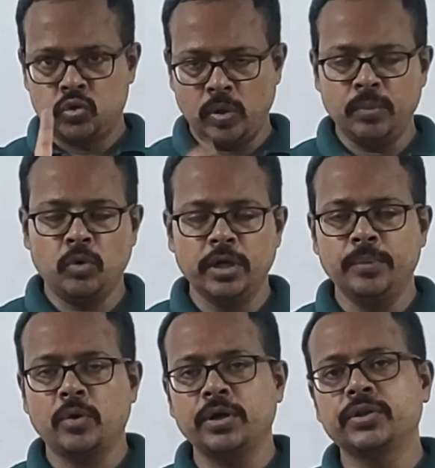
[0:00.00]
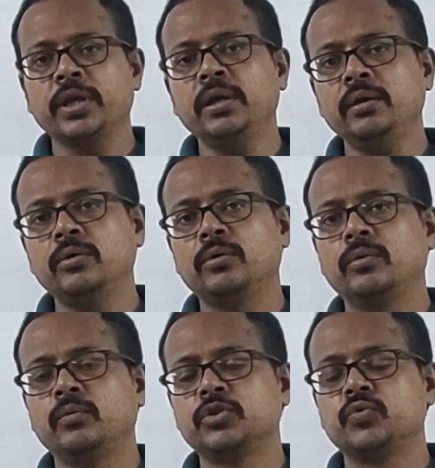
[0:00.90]
So one more important thing
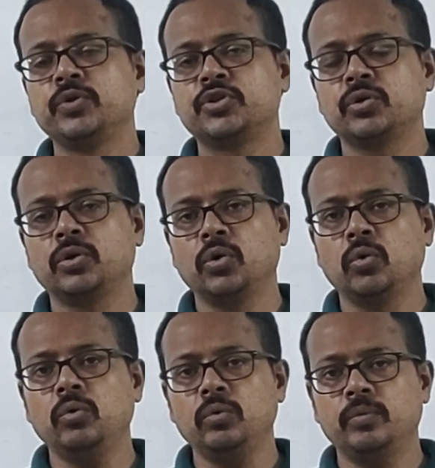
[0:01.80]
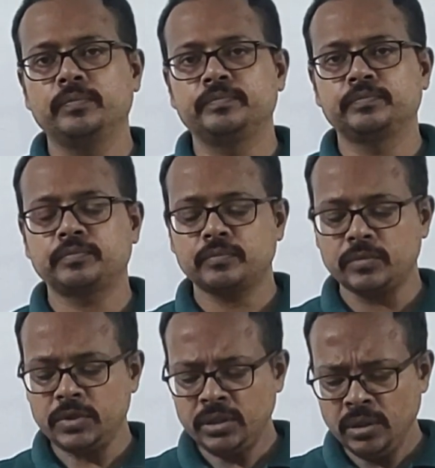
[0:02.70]
which we should know,
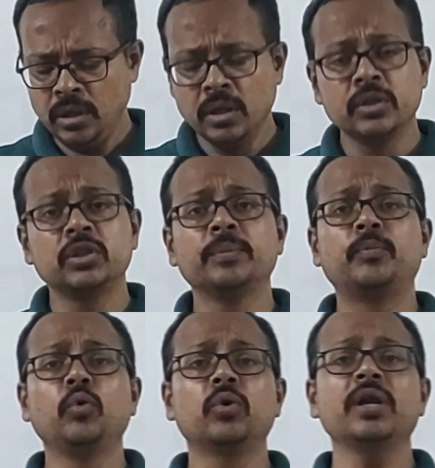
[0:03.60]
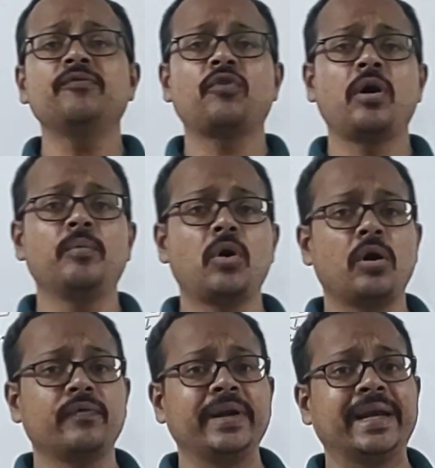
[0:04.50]
the plural form of